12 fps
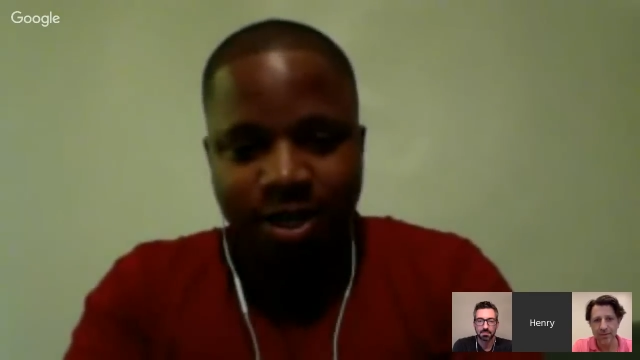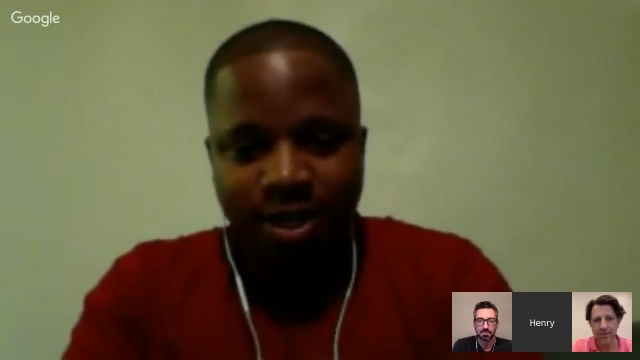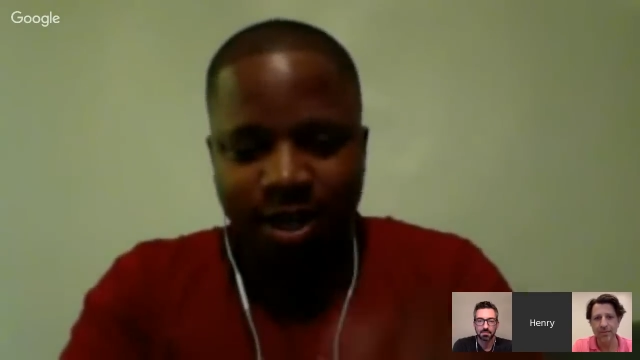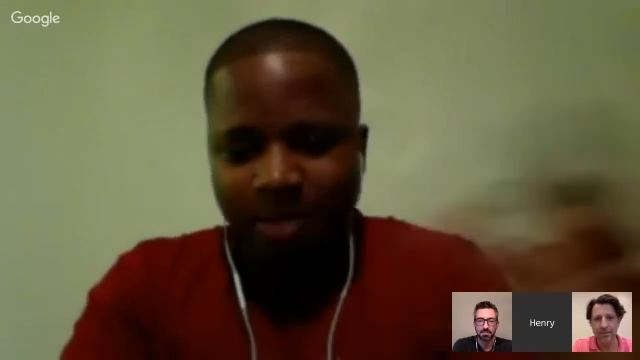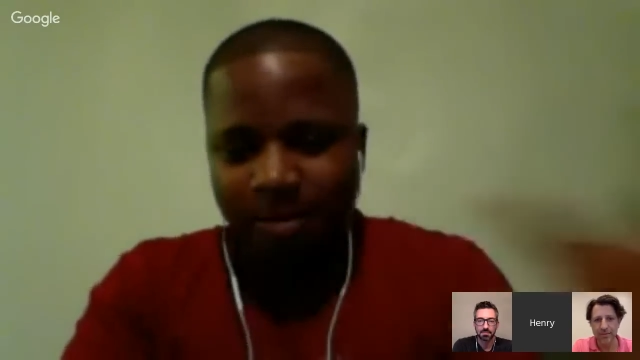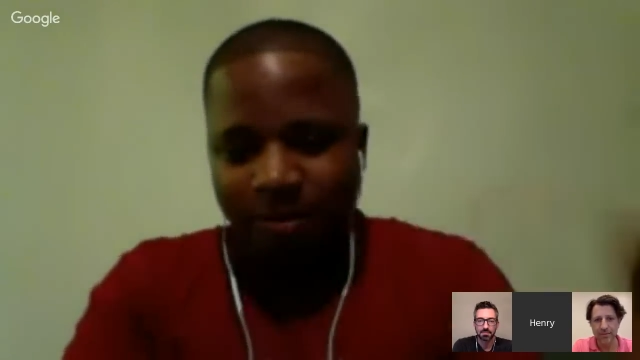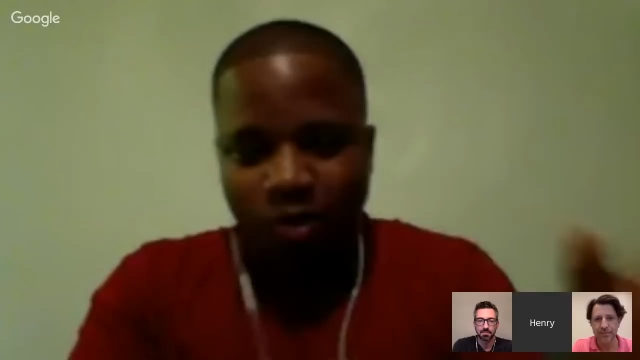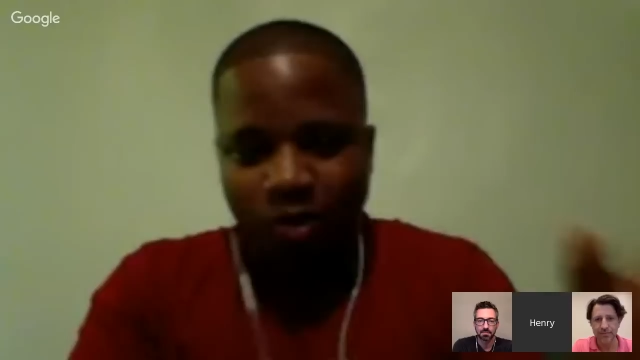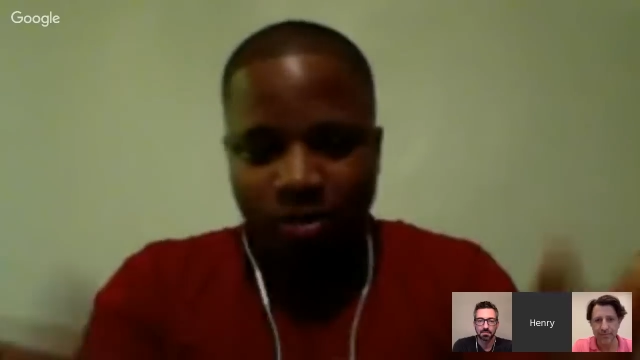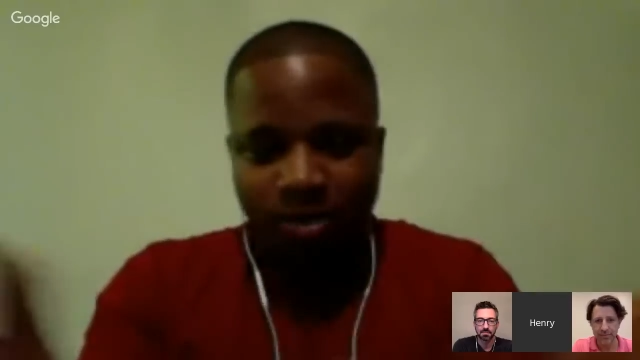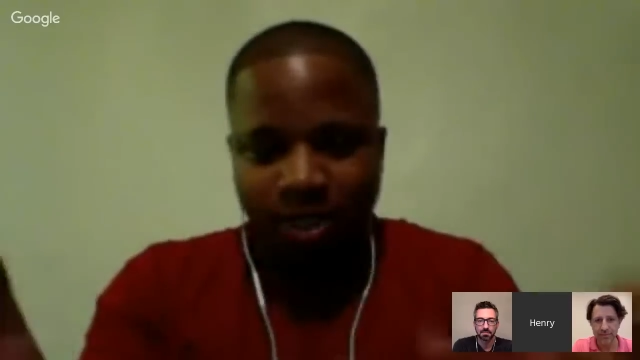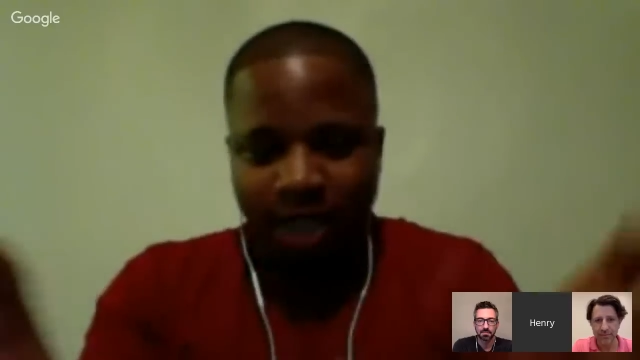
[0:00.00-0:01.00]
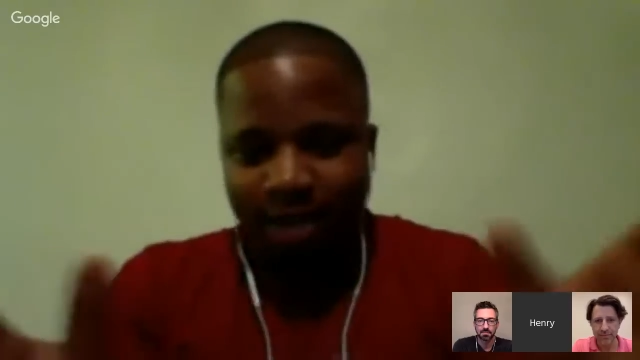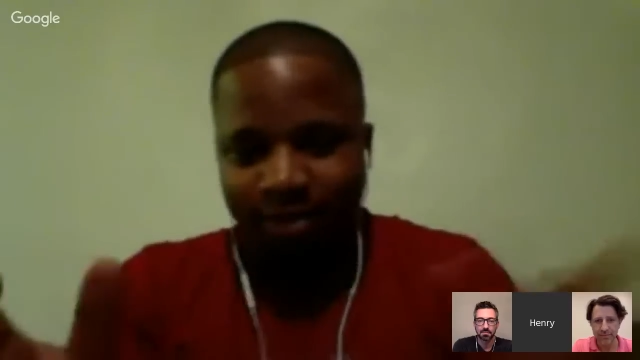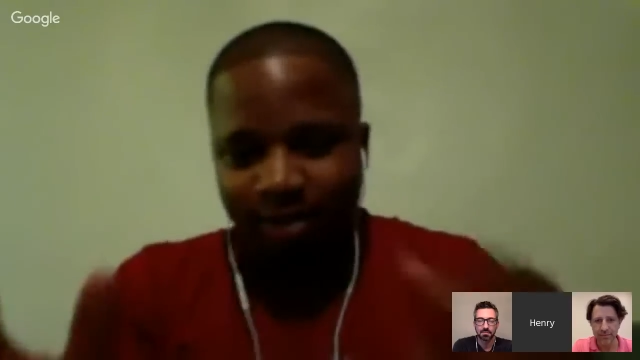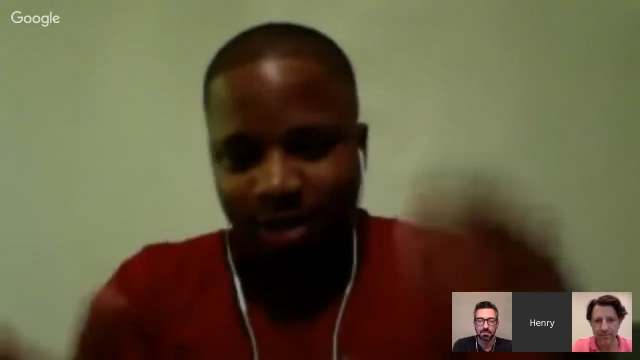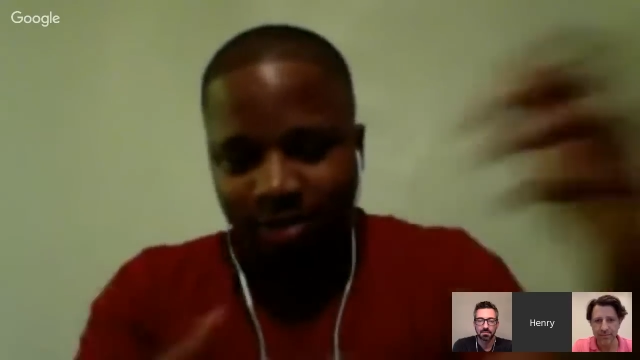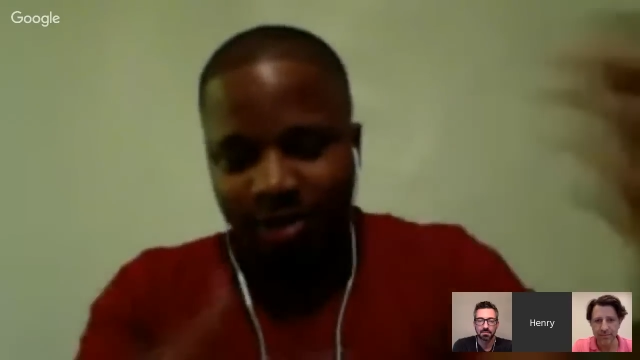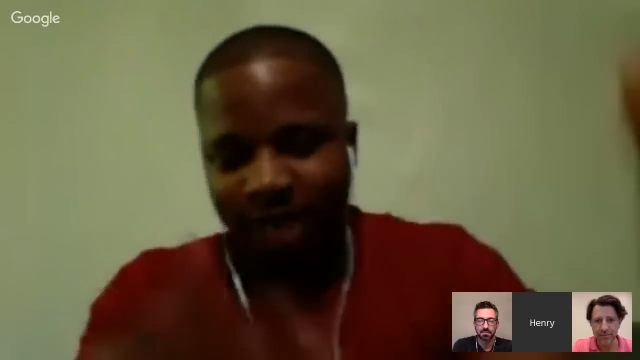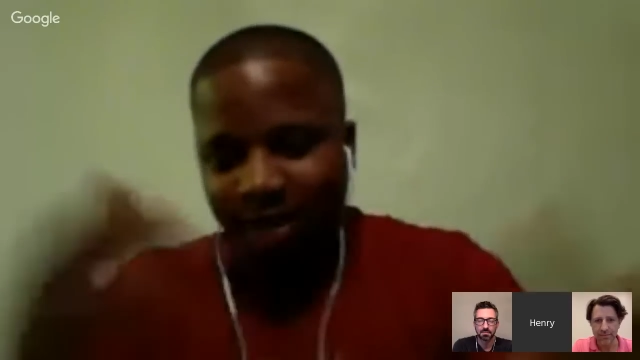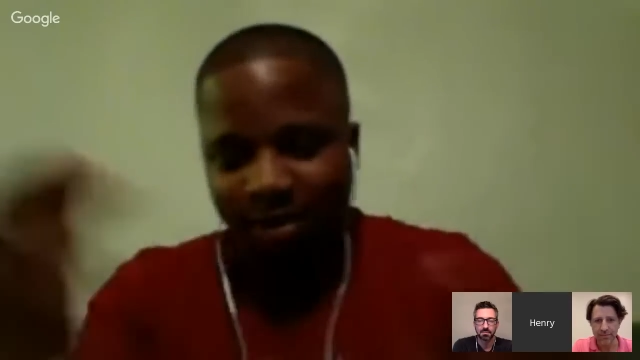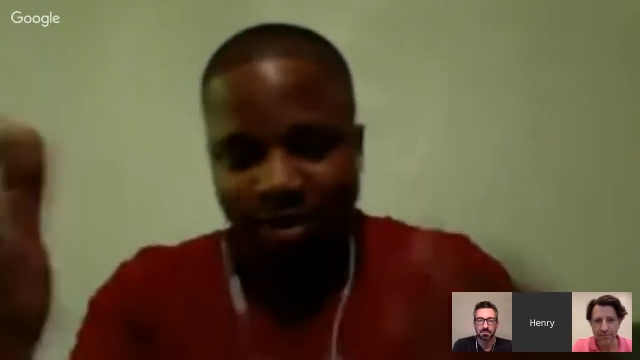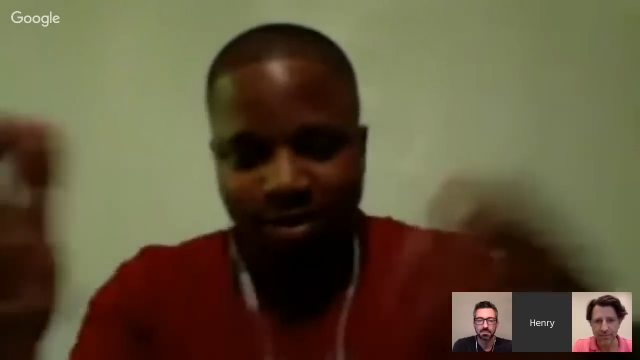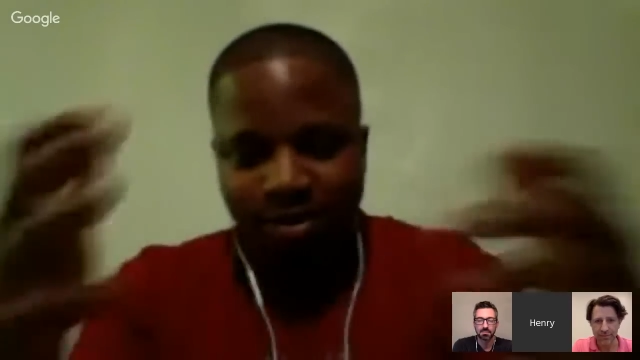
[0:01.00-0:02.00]
Before it was kind of
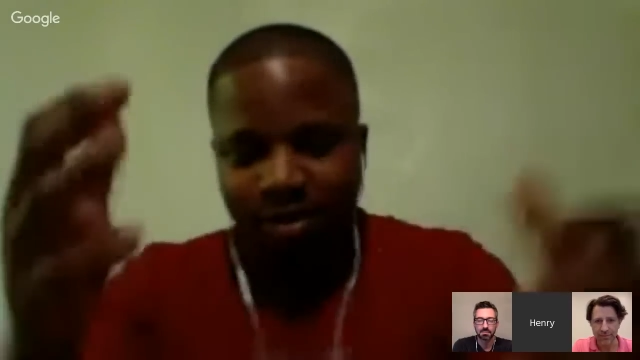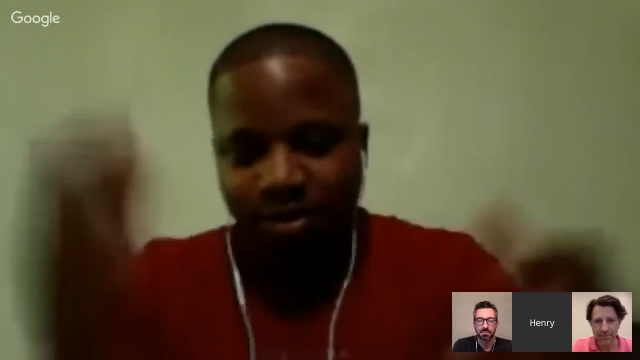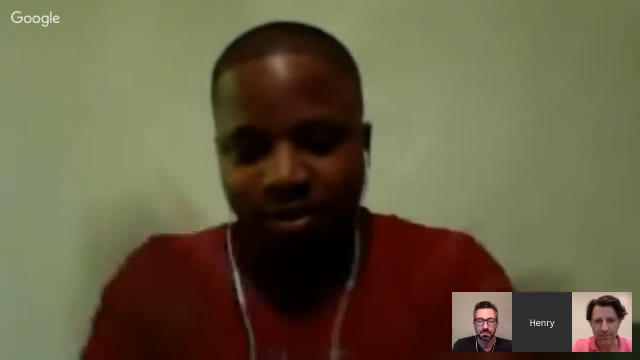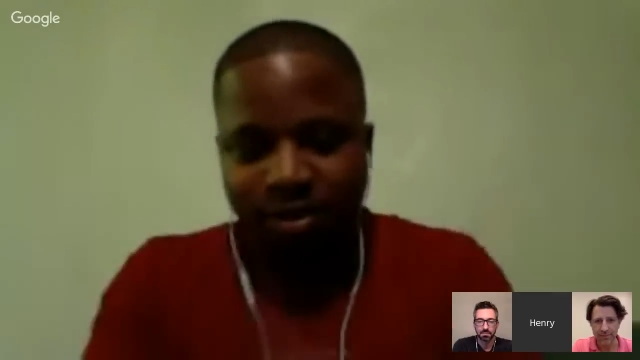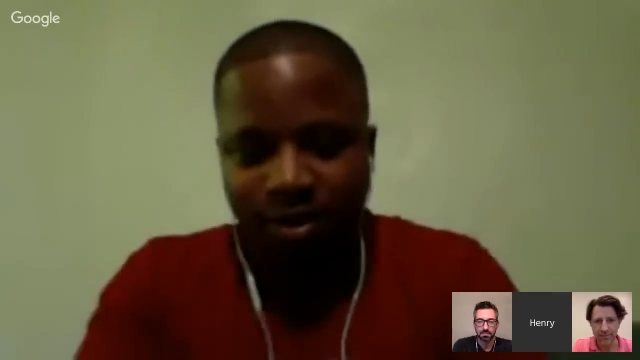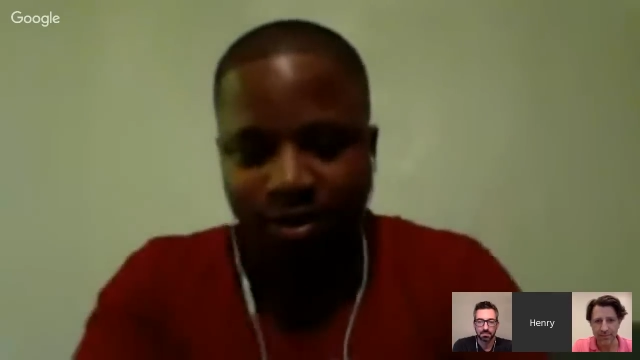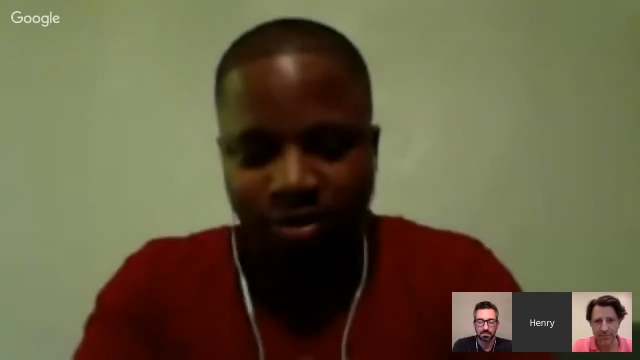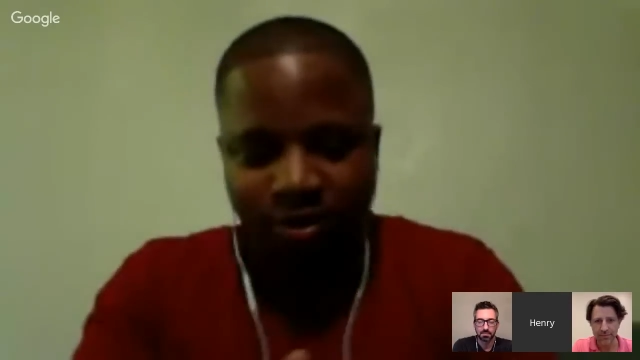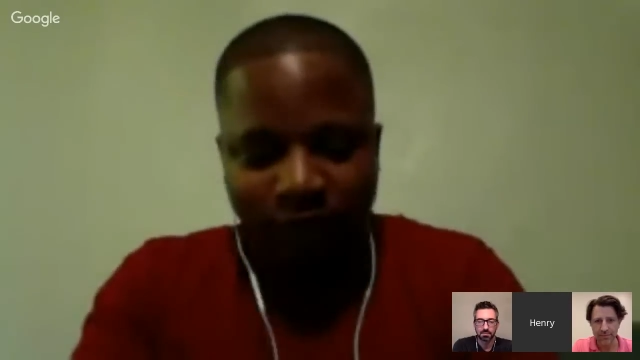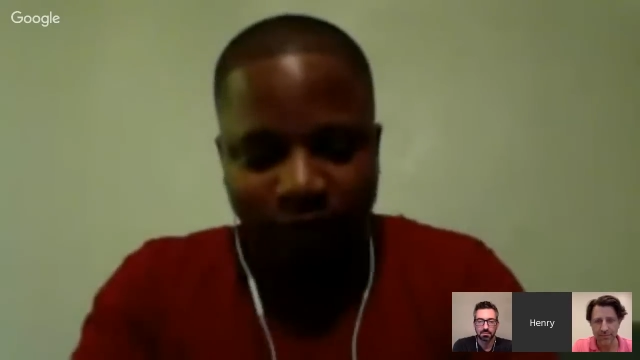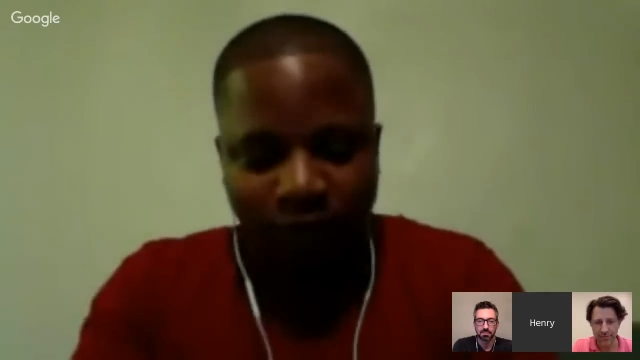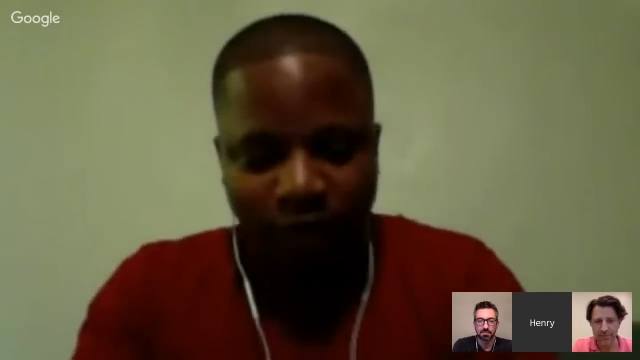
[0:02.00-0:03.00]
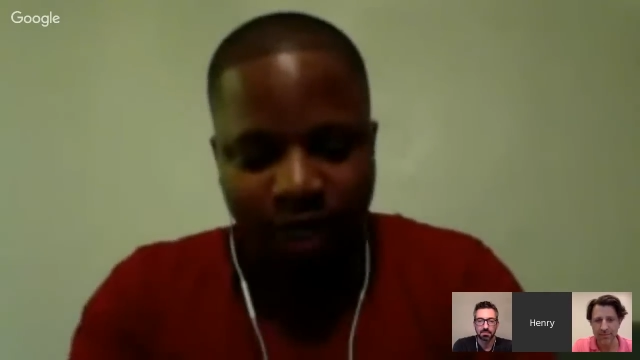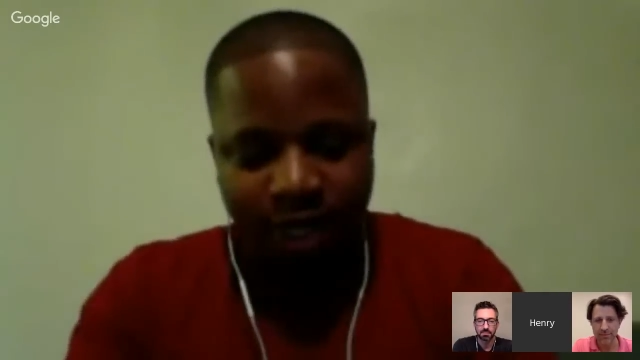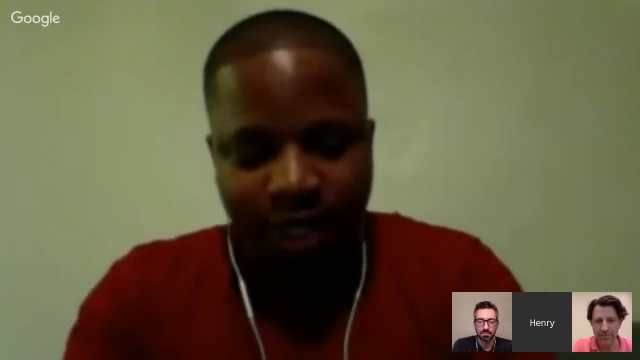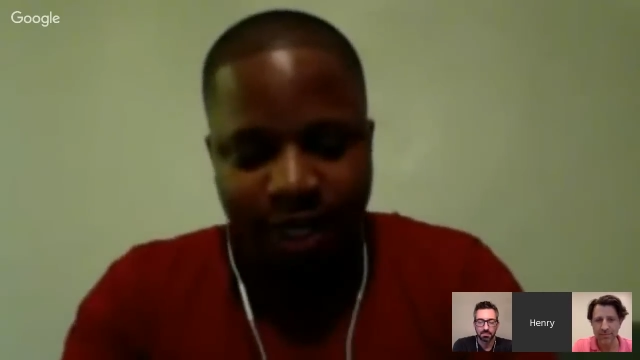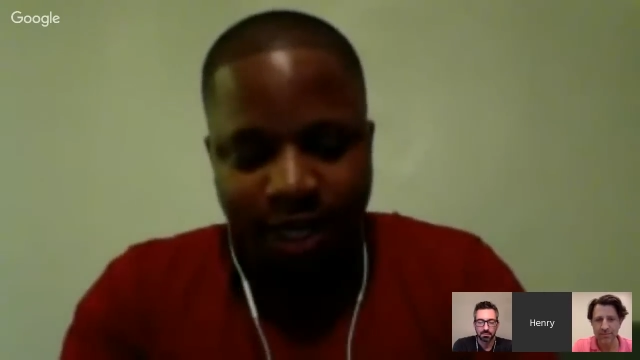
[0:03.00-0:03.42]
download and you can use it for free.